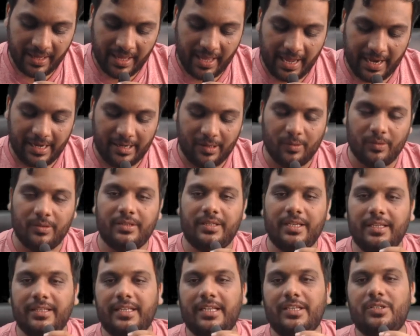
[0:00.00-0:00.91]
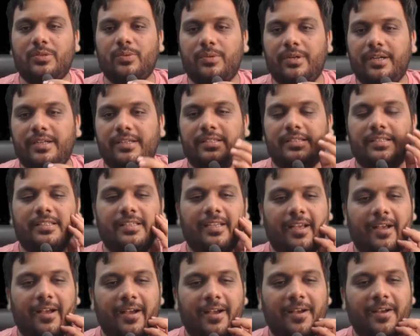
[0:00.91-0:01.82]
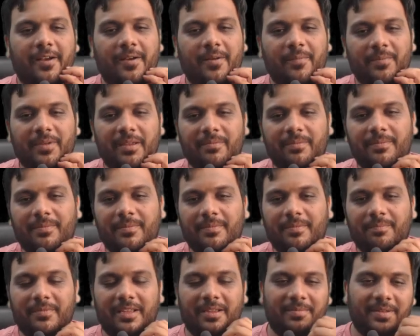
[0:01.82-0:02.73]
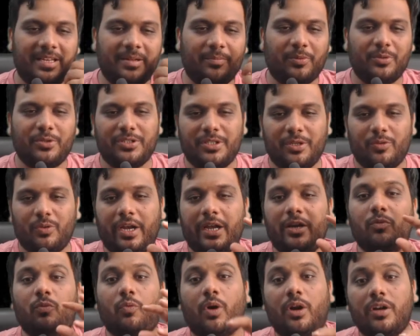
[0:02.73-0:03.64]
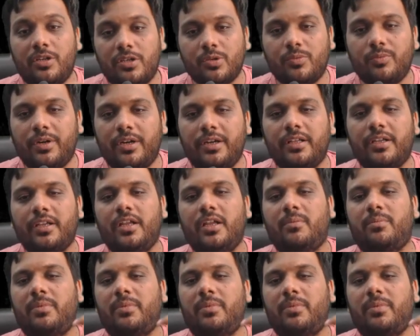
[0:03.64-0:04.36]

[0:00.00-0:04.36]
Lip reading: I don't think that students may be in a position to write word to word,